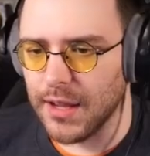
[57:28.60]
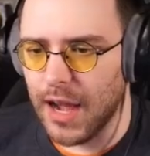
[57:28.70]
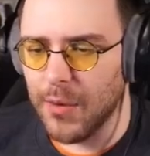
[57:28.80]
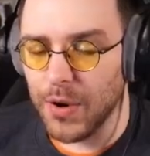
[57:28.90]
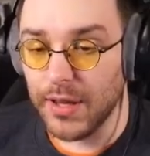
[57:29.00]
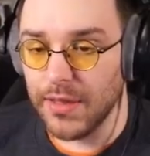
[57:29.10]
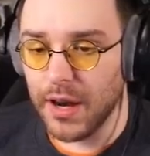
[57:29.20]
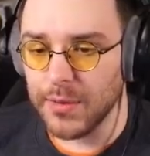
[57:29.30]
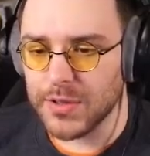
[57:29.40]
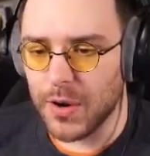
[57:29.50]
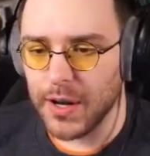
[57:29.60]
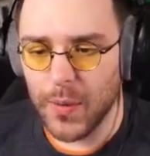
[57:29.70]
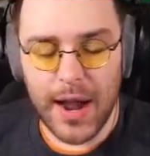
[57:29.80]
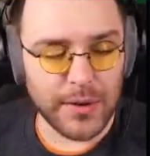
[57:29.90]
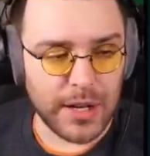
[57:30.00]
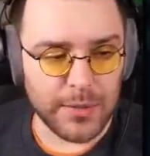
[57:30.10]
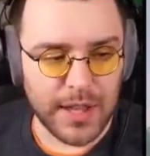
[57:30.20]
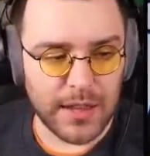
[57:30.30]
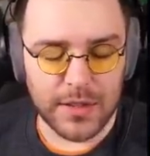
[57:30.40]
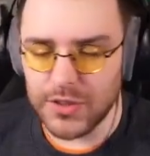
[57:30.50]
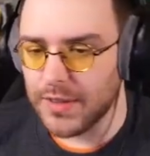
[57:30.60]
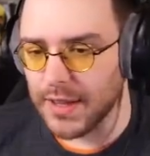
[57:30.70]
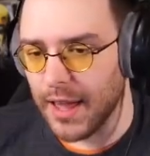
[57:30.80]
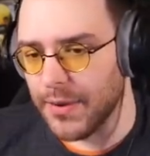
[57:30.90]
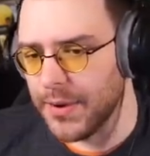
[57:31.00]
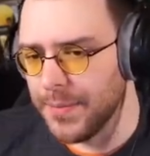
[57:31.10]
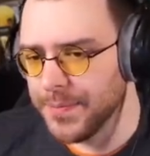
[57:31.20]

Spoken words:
I really thought he was turning around and he was getting his shit together.